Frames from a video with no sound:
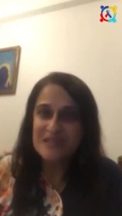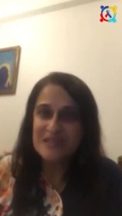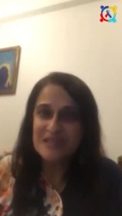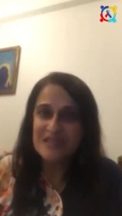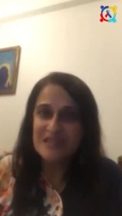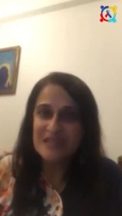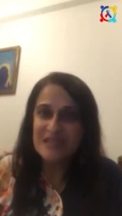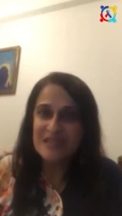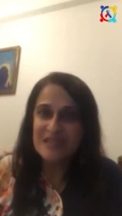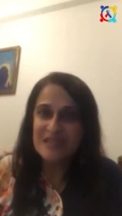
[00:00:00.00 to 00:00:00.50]

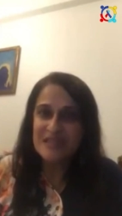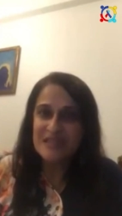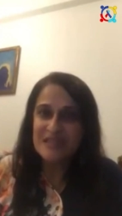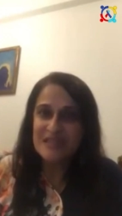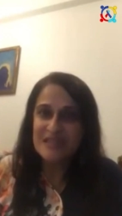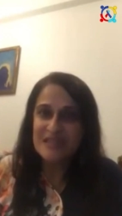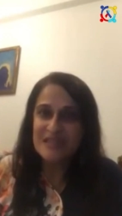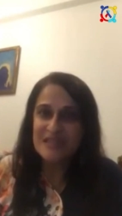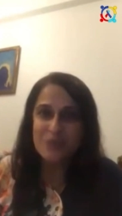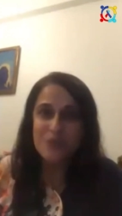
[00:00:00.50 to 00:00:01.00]

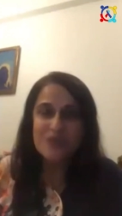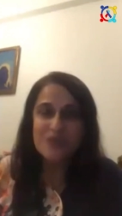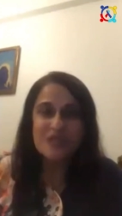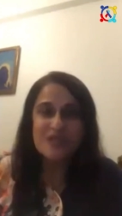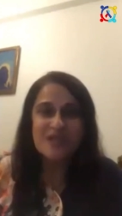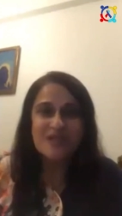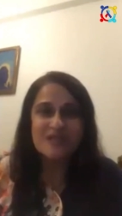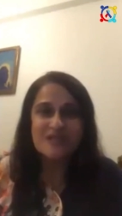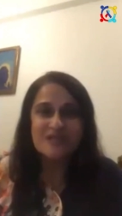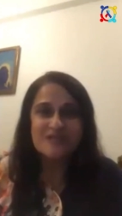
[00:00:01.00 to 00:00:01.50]
edition with
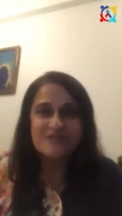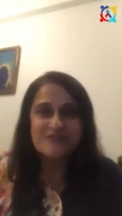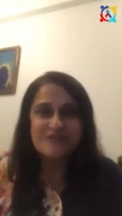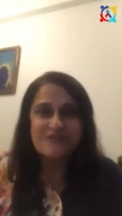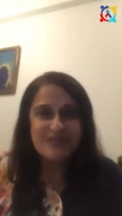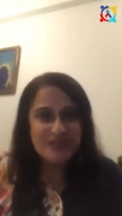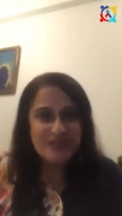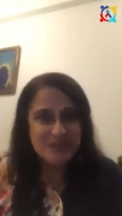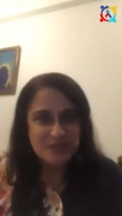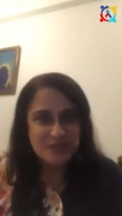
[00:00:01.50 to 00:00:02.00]
our
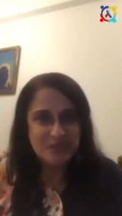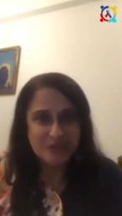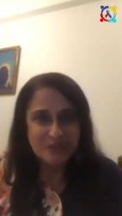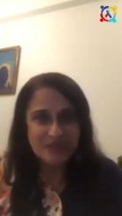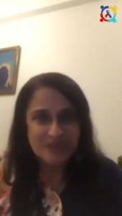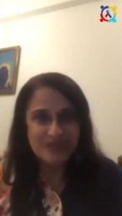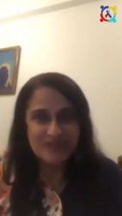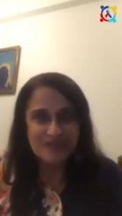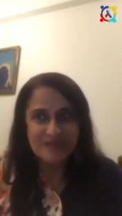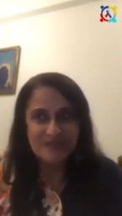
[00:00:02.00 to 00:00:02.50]
face yoga
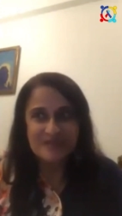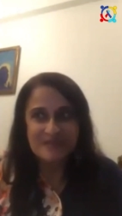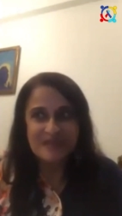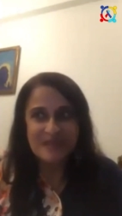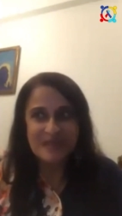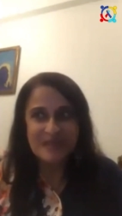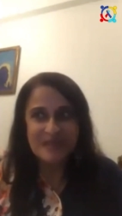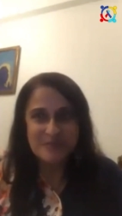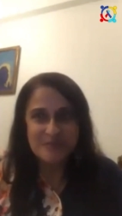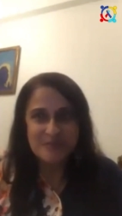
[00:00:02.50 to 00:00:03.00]

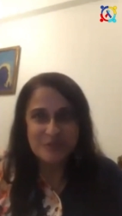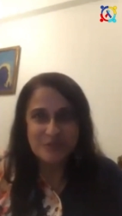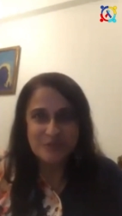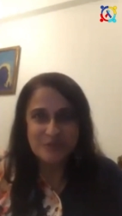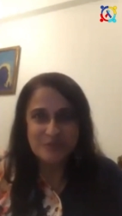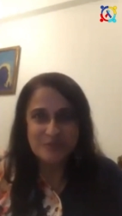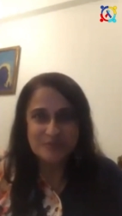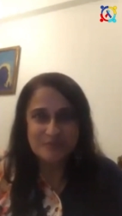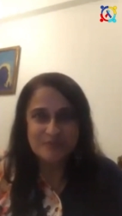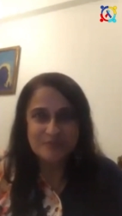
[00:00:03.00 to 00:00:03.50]
capsule.
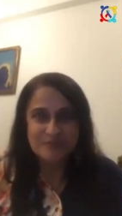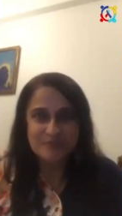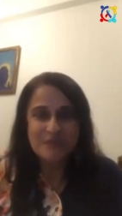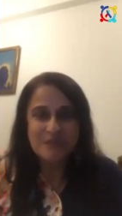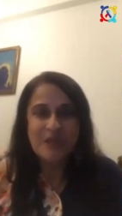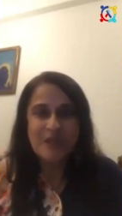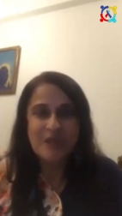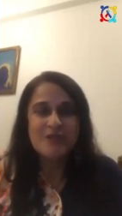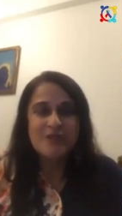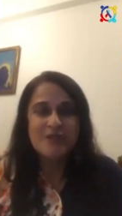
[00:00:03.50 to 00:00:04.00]

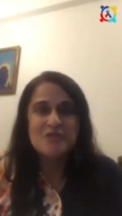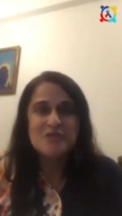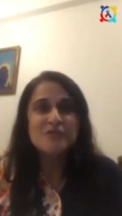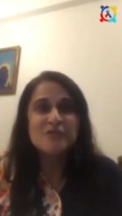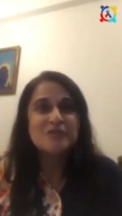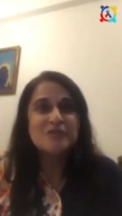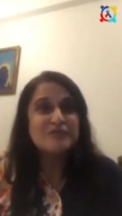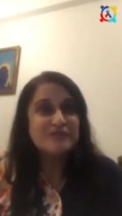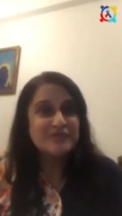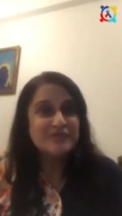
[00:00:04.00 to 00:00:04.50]
So
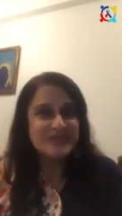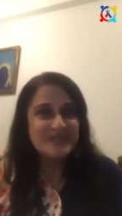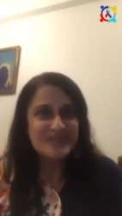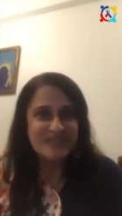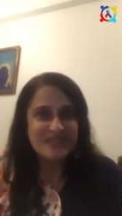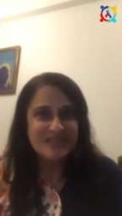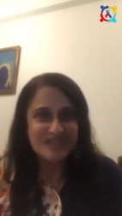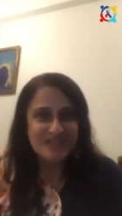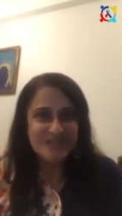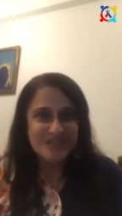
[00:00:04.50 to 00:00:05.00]
the first
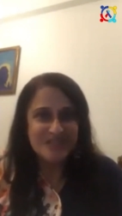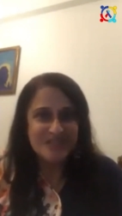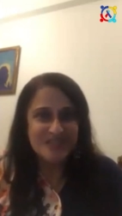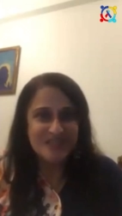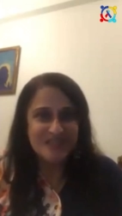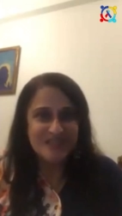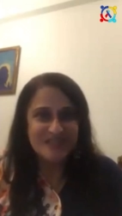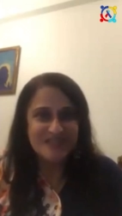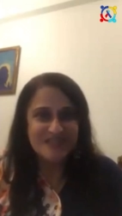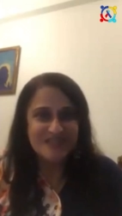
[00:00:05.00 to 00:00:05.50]

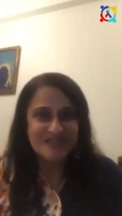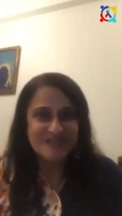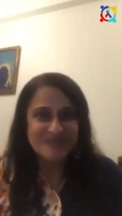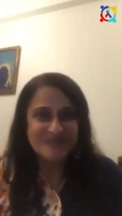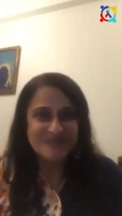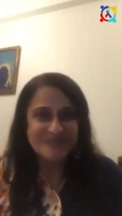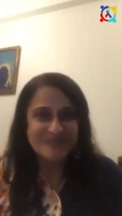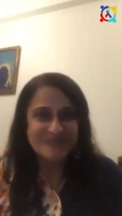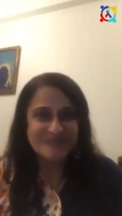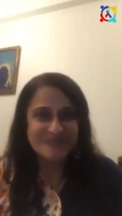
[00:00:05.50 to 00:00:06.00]
exercise
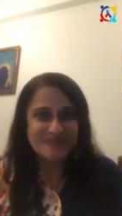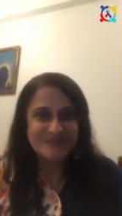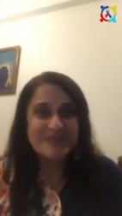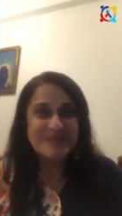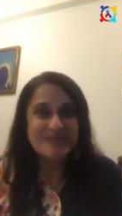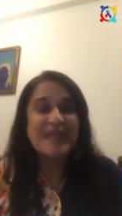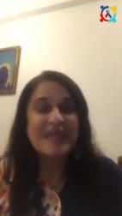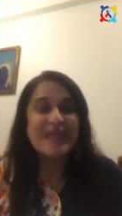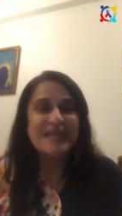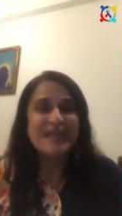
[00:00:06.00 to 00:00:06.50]

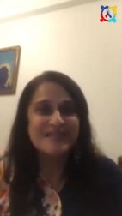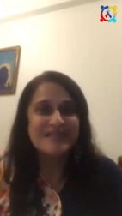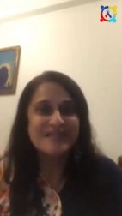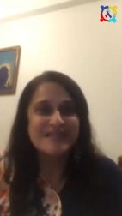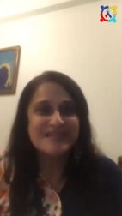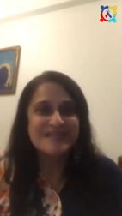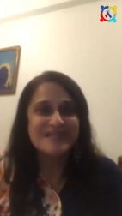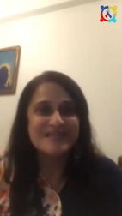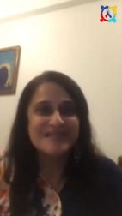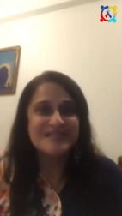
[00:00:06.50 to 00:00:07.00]

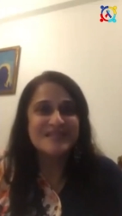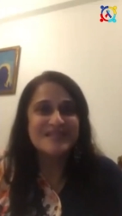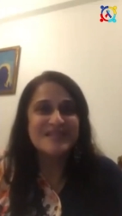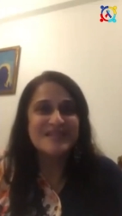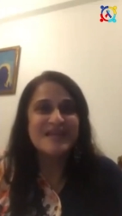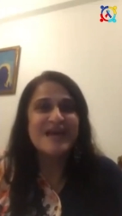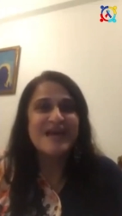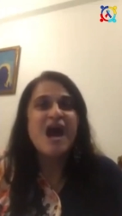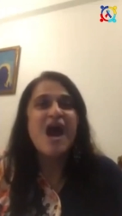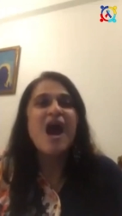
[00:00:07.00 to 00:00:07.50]
is
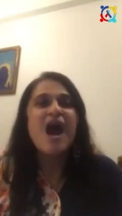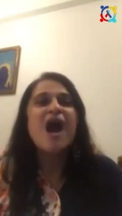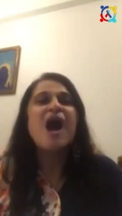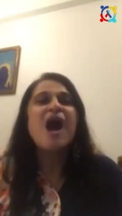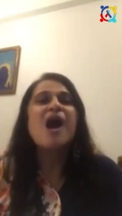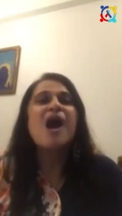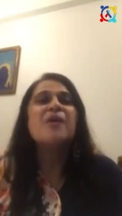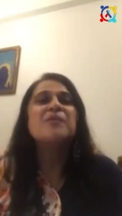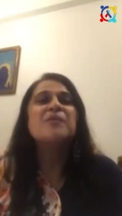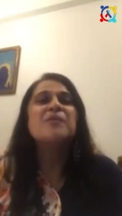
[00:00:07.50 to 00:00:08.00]

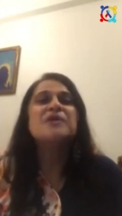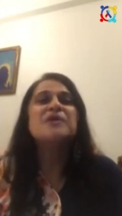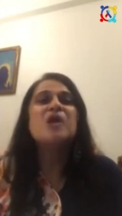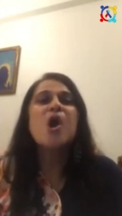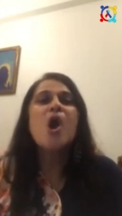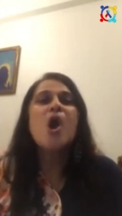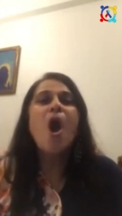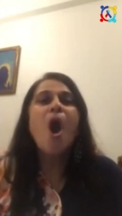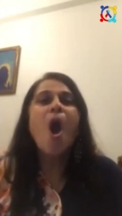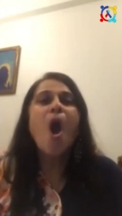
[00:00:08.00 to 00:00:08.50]
our
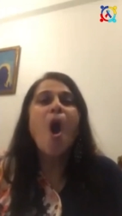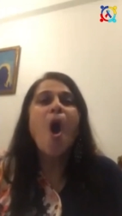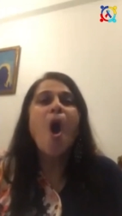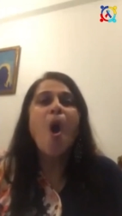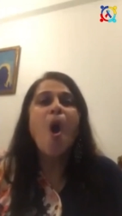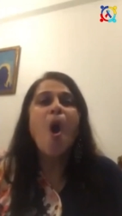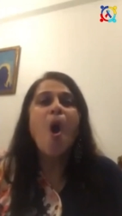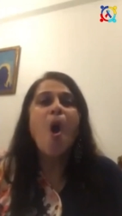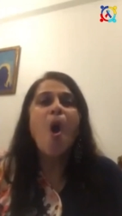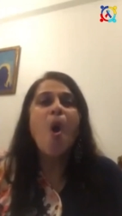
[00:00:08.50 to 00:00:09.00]

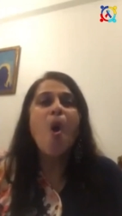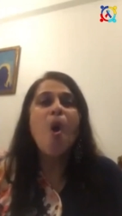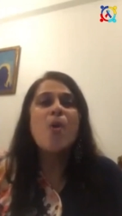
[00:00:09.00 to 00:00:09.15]
O.